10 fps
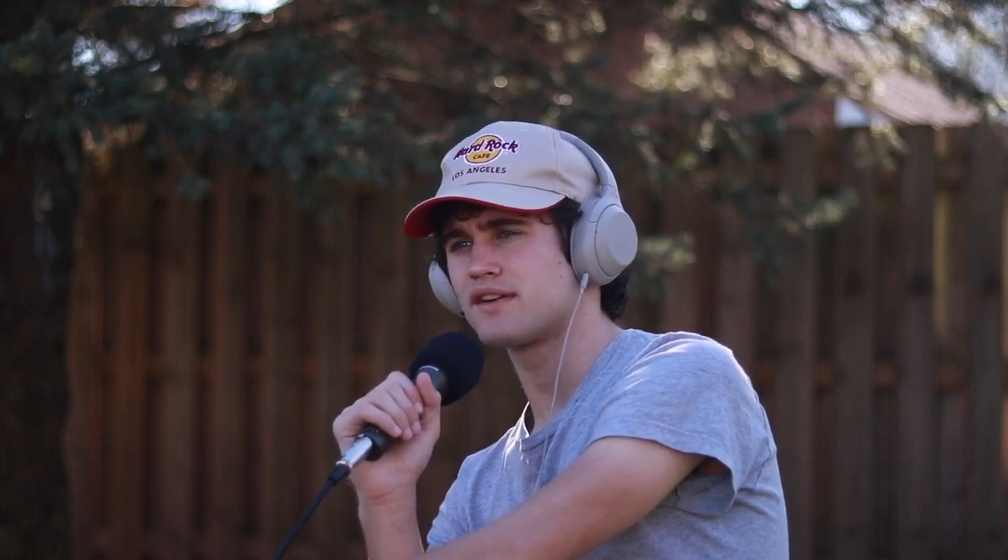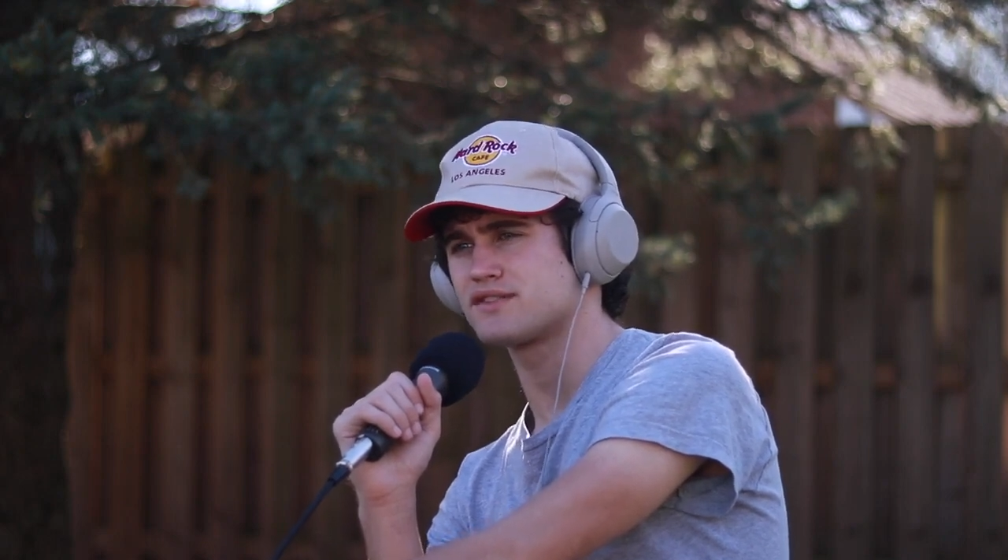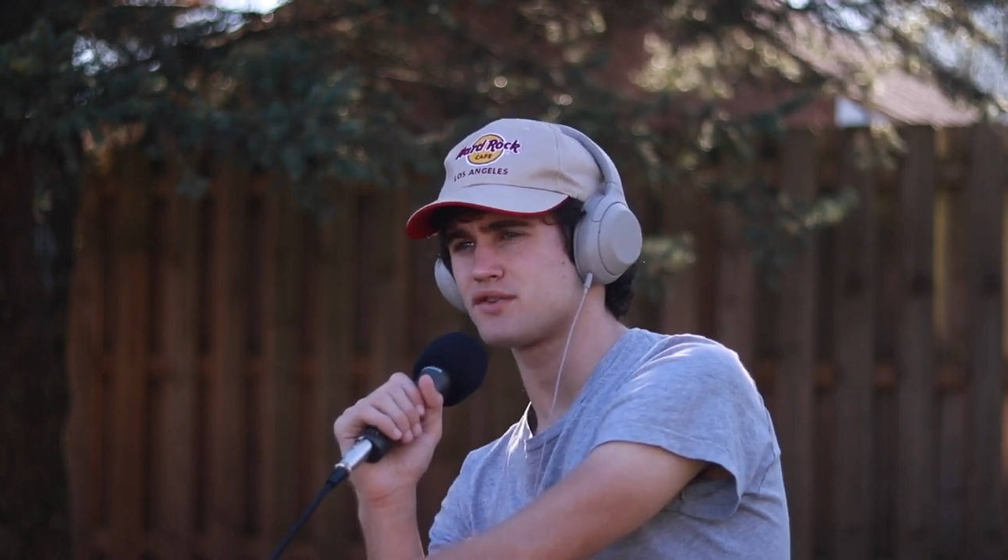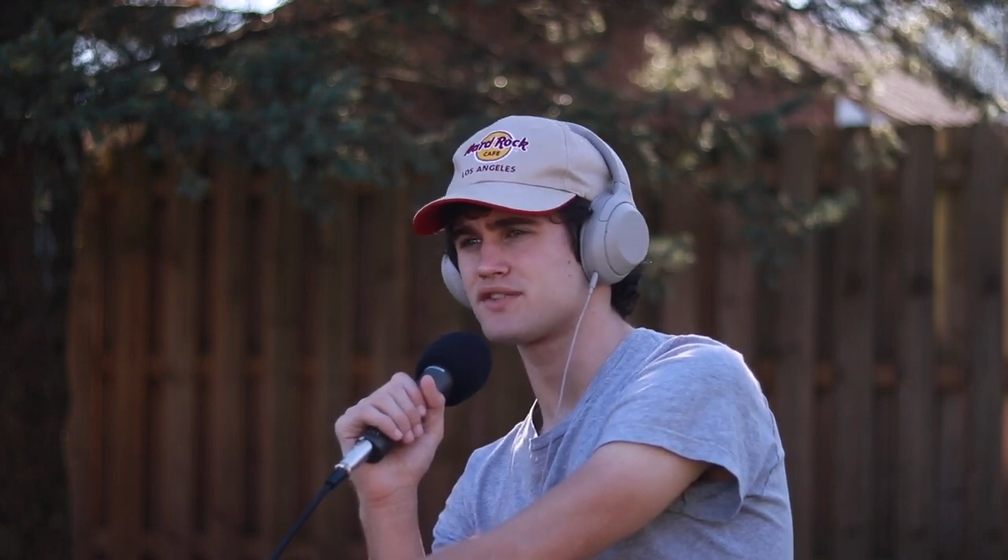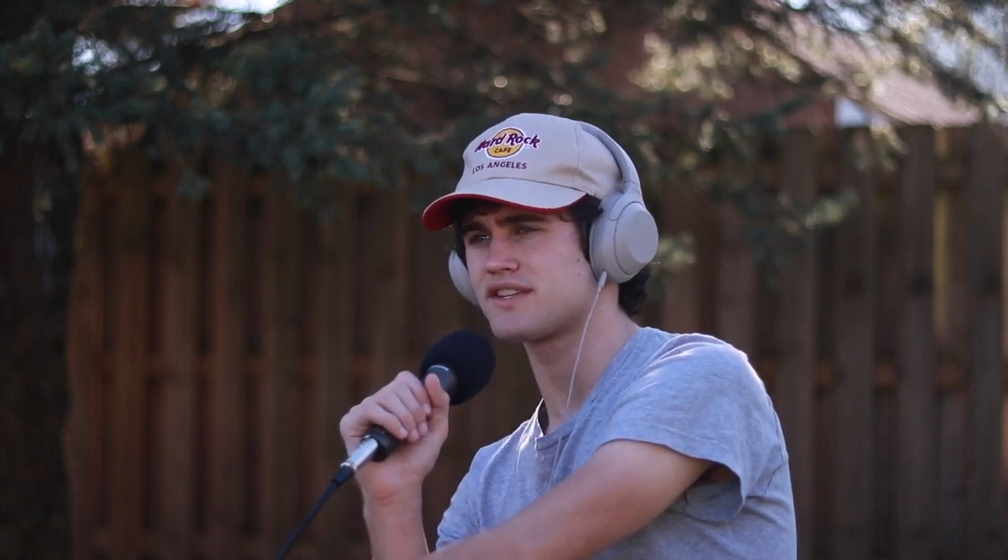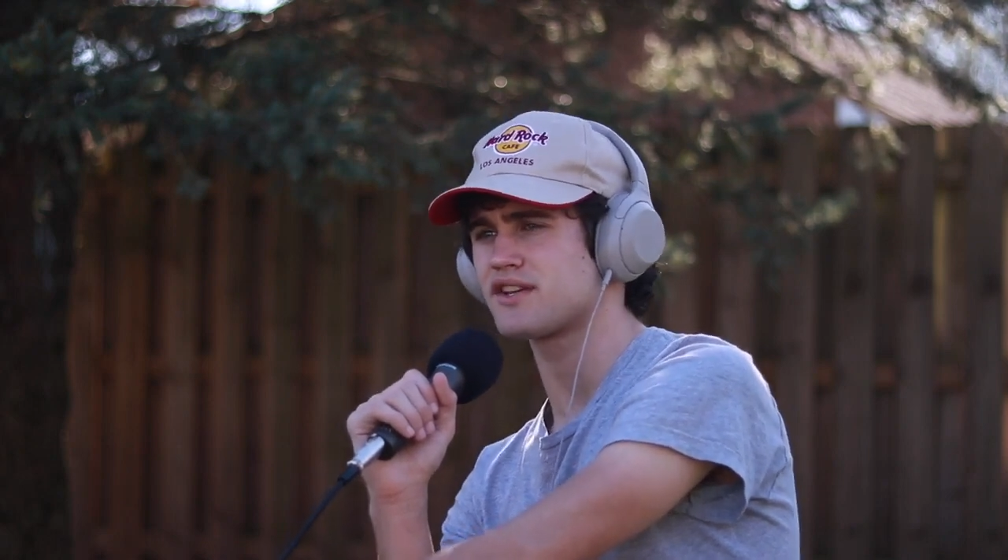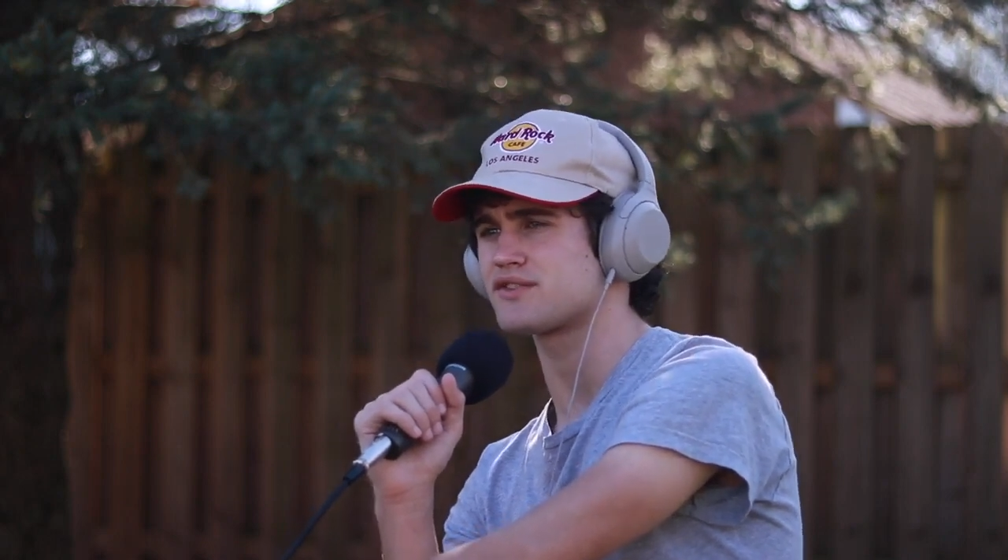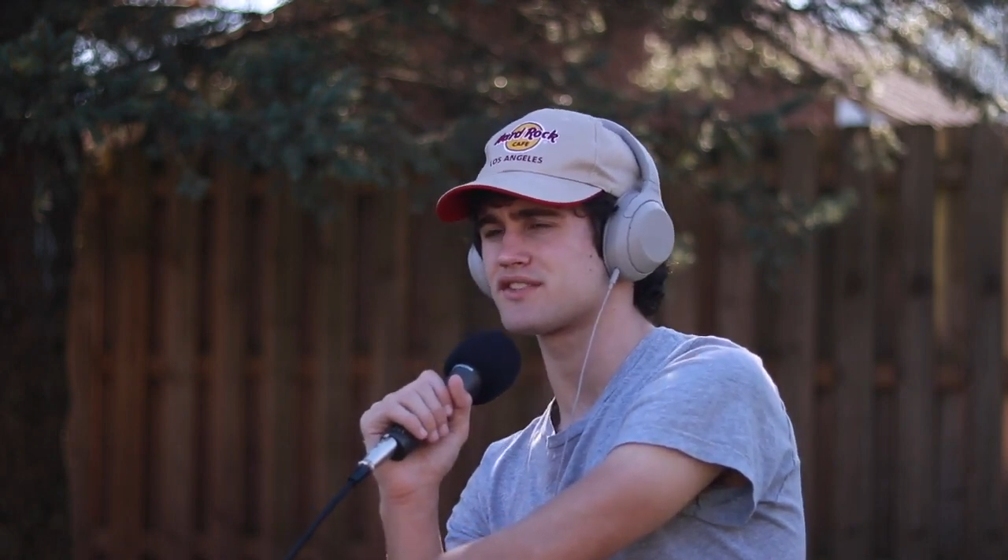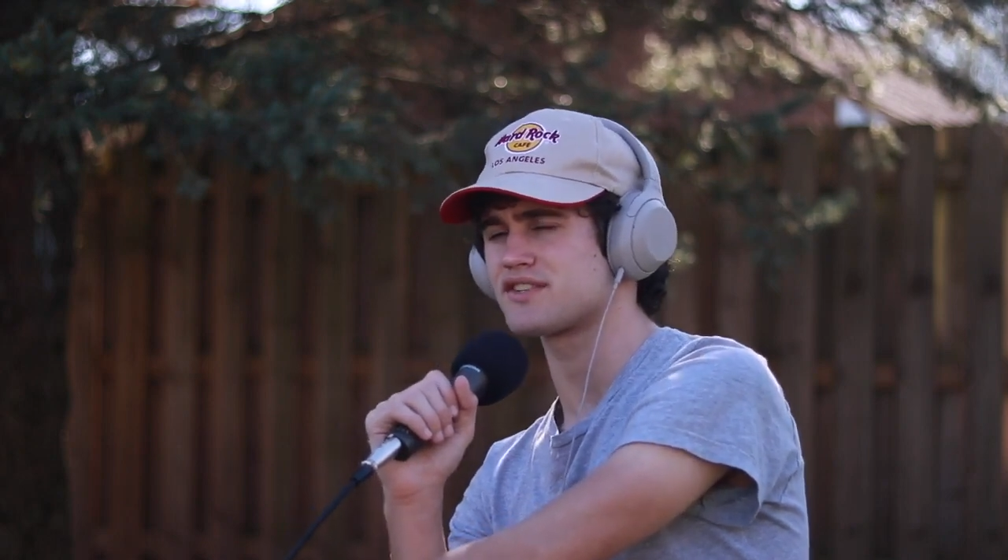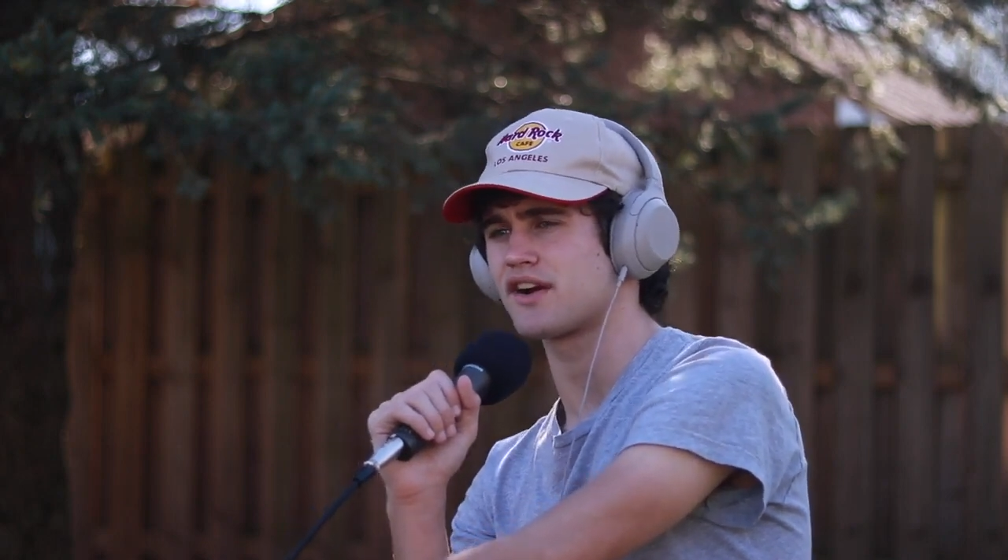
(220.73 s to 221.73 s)
because those things I
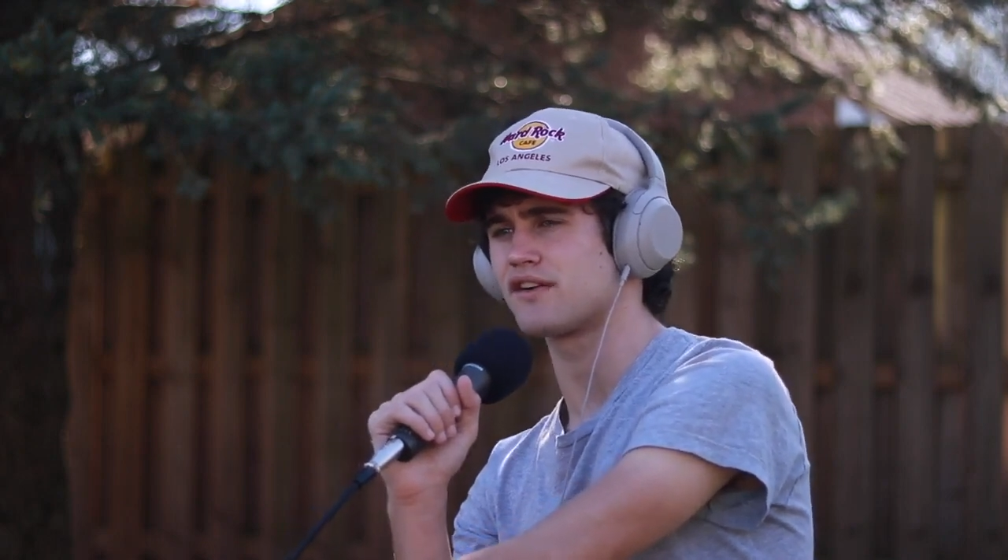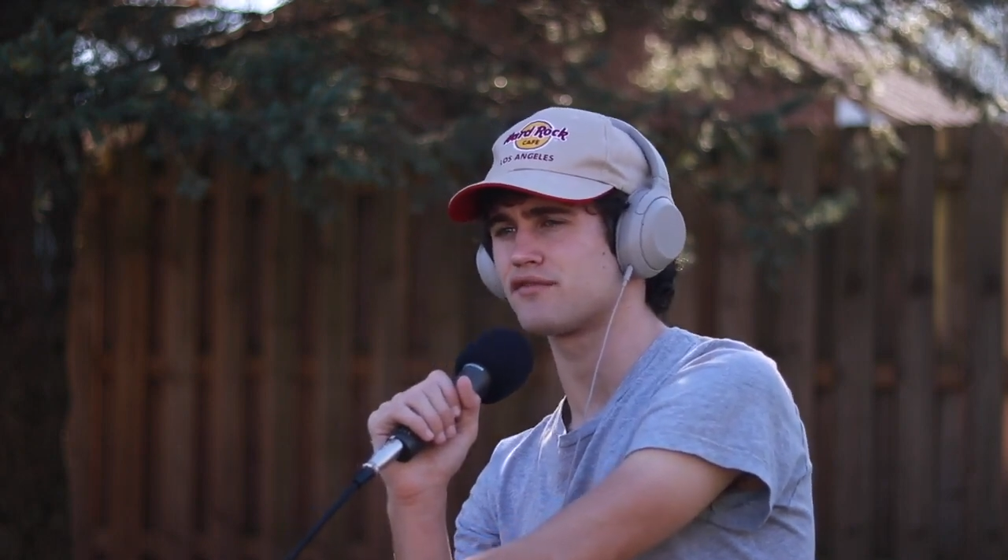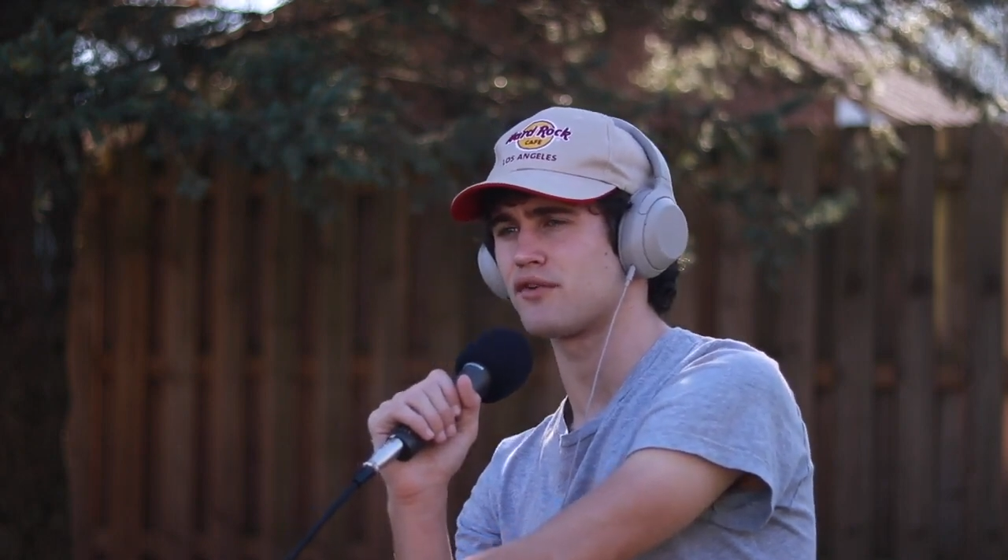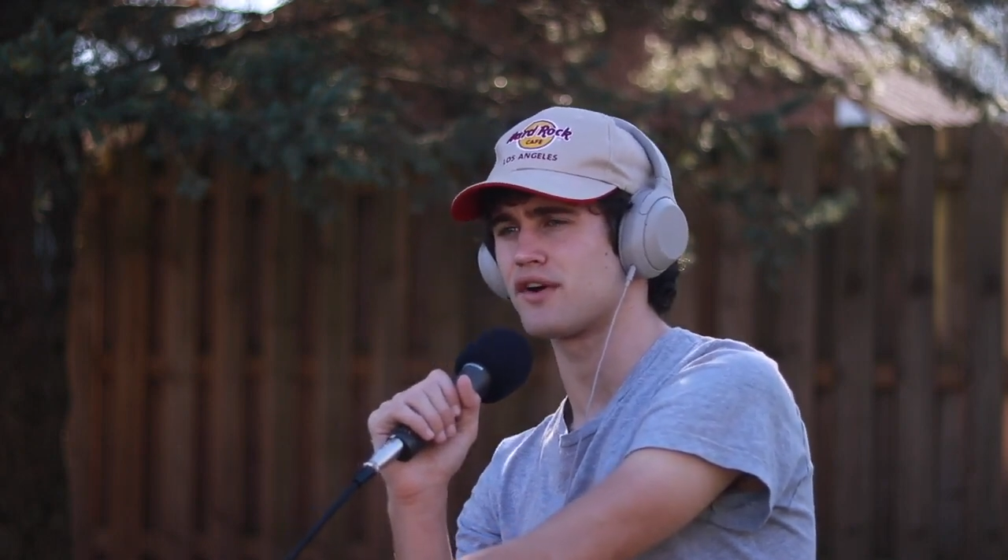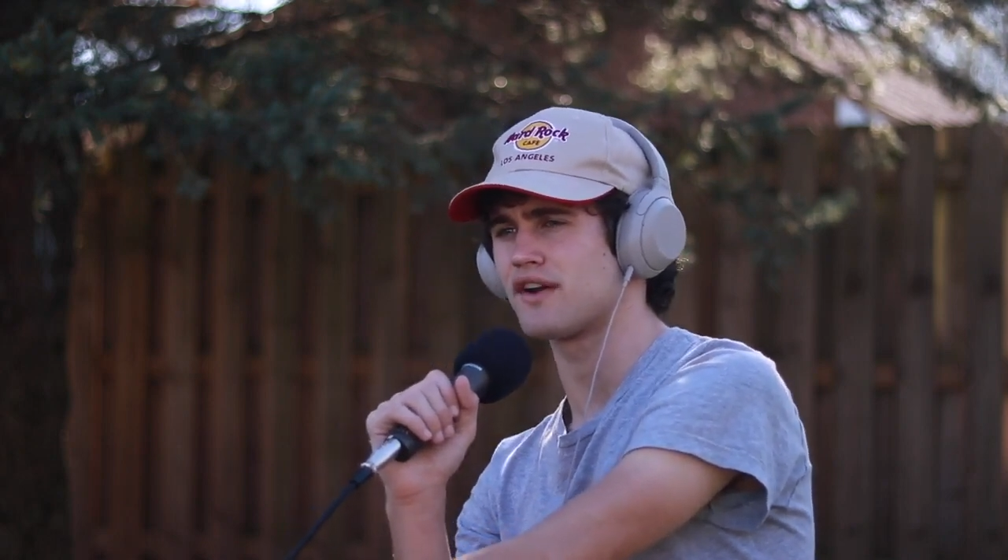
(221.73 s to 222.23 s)
was a sucker for.